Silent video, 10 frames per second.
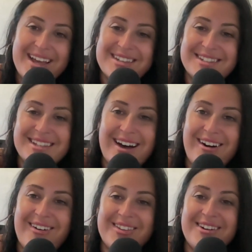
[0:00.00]

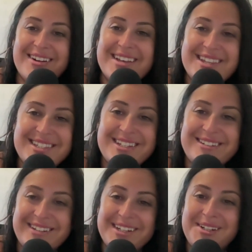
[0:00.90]
So there is a
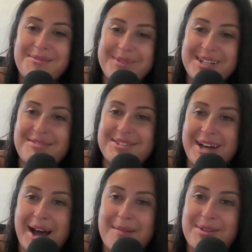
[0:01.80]
little bit of
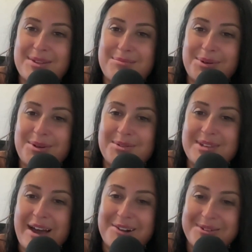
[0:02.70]
time that the Blues,
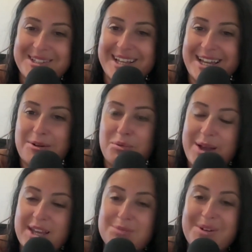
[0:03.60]
I don't want to say can
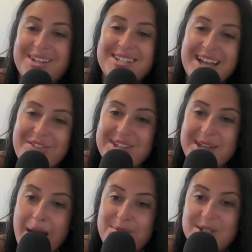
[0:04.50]
waste, but can take that
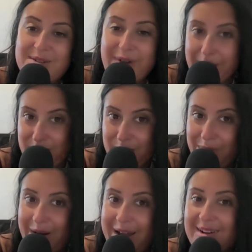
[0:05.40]
time to develop their
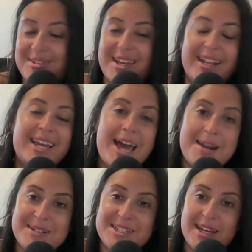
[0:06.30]
players, unlike
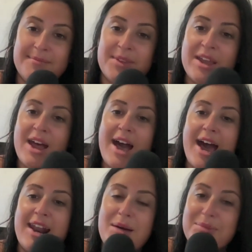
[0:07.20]
Edmonton.
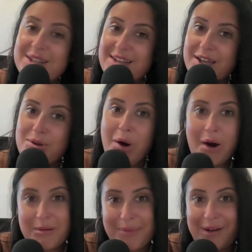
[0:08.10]
And I'm going to tell you
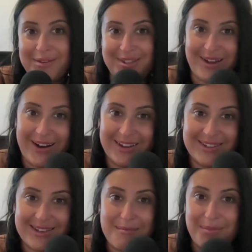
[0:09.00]
all about
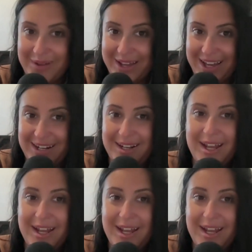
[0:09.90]
Doug's plan.